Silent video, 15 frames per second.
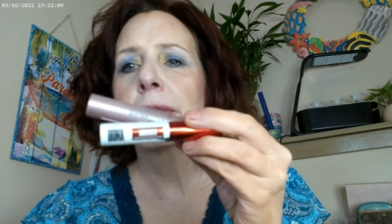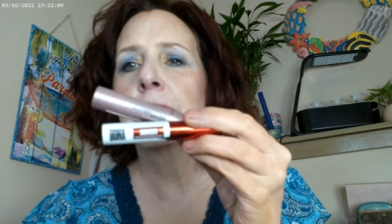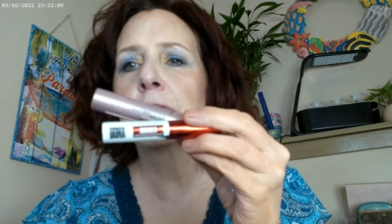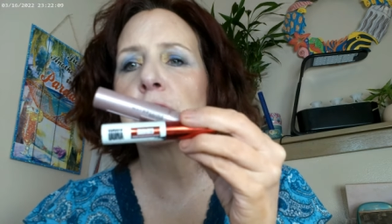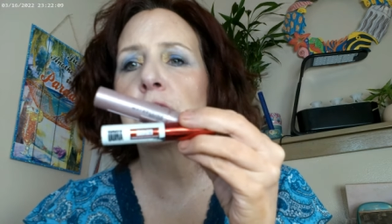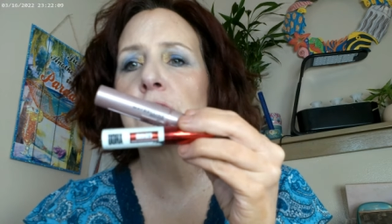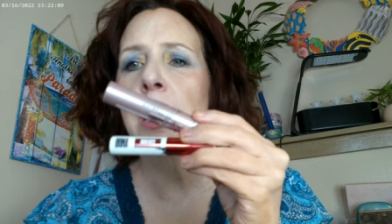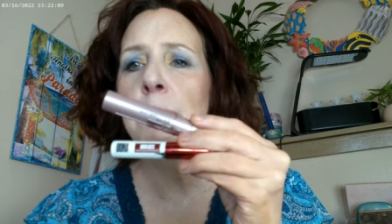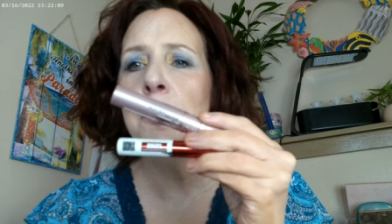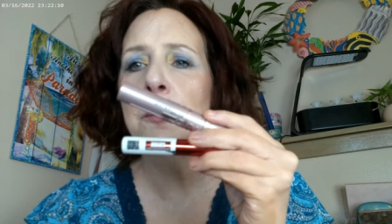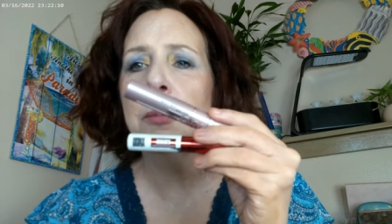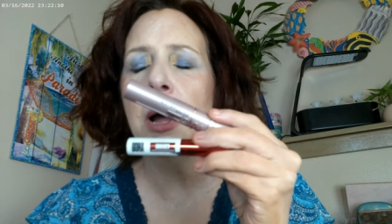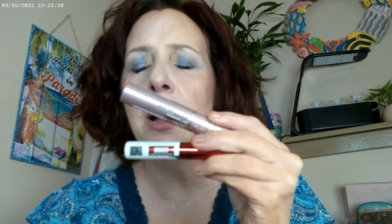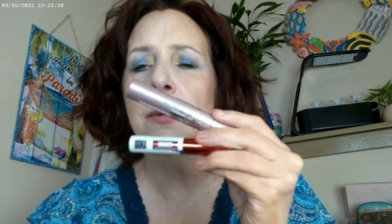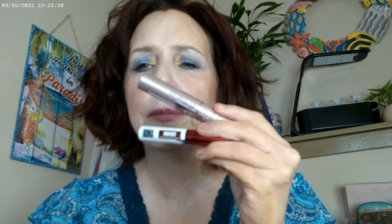The Drama
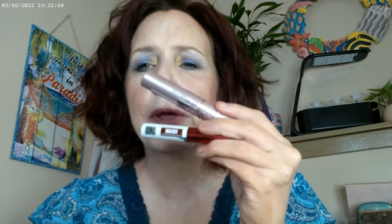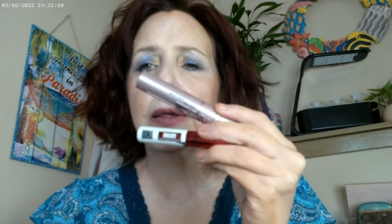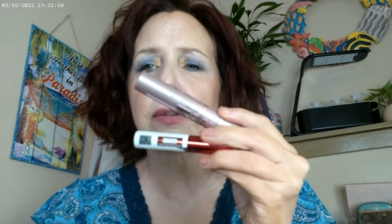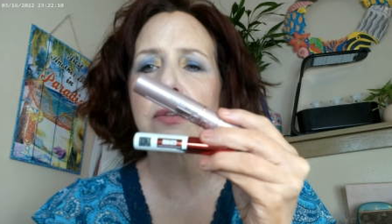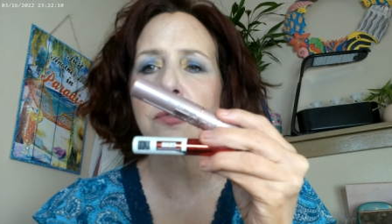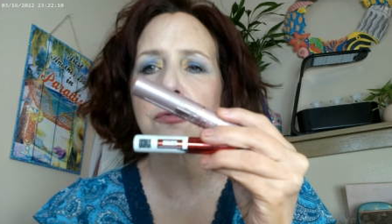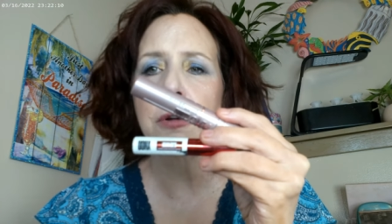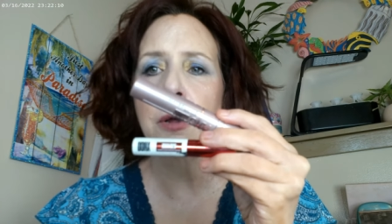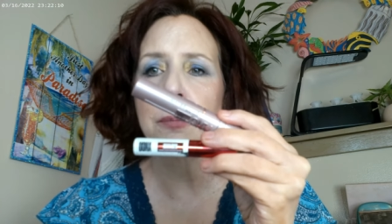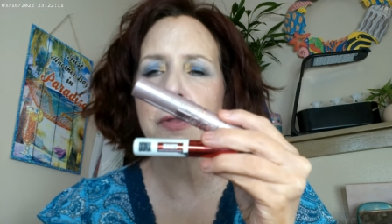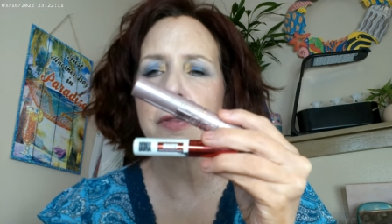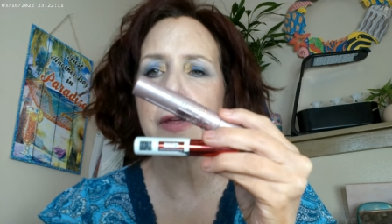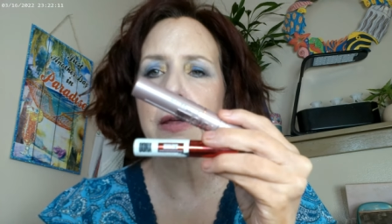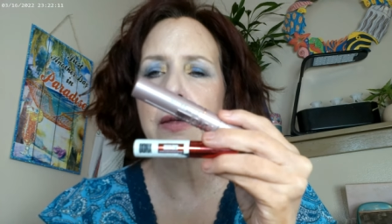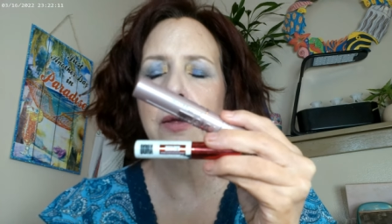Bomb is from
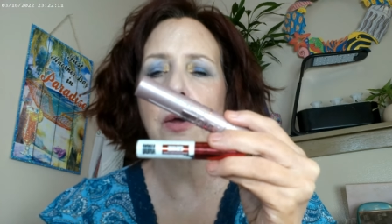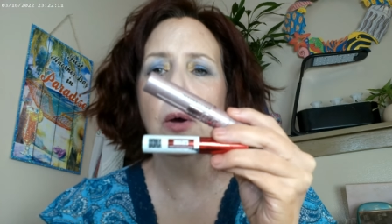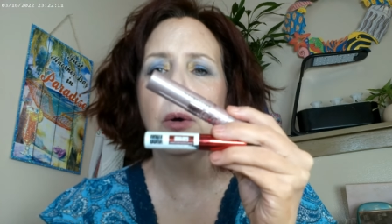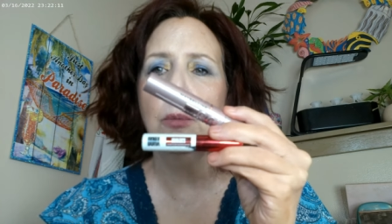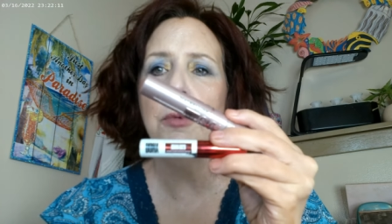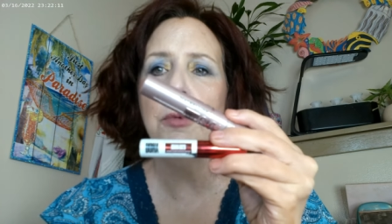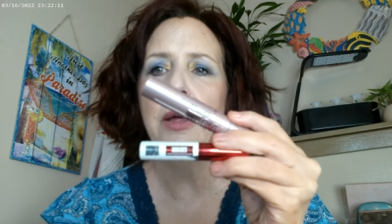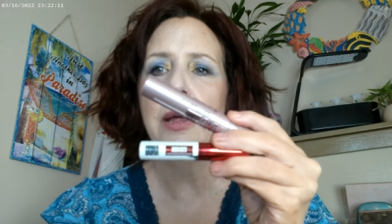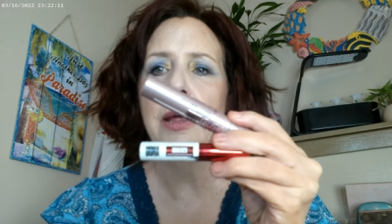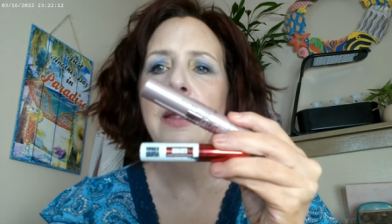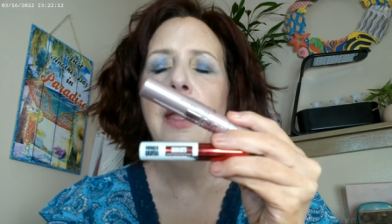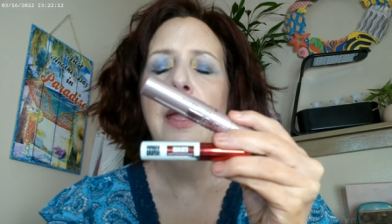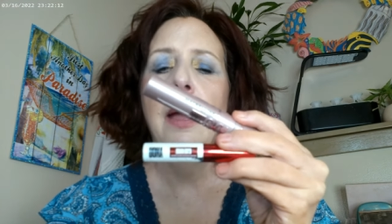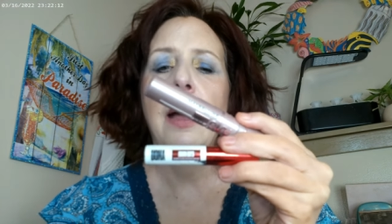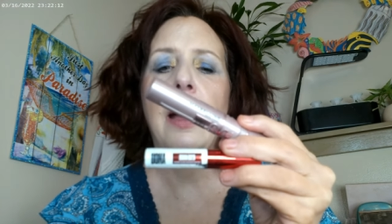the Uoma
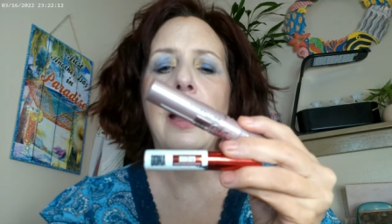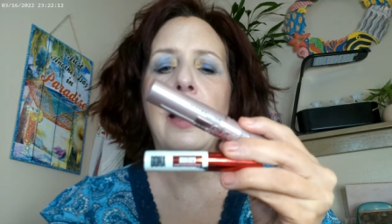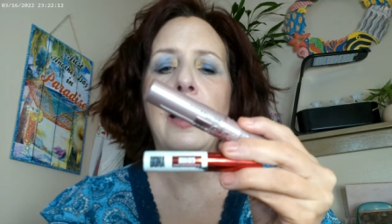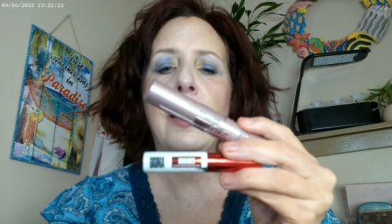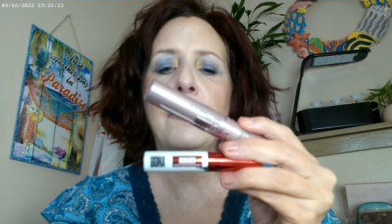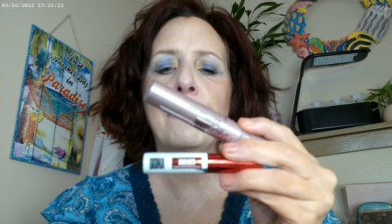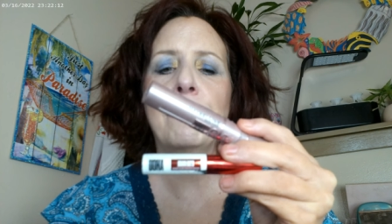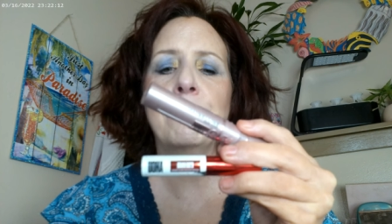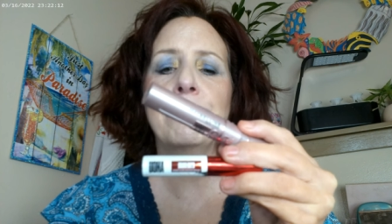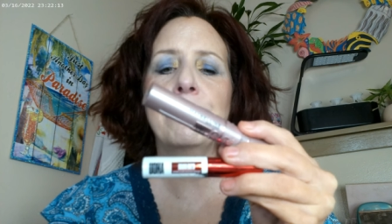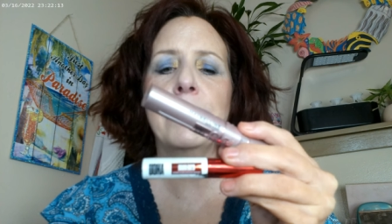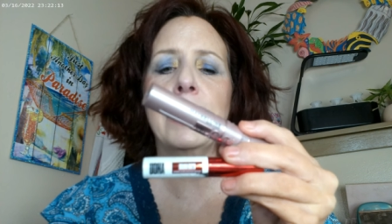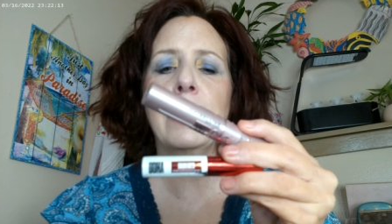um,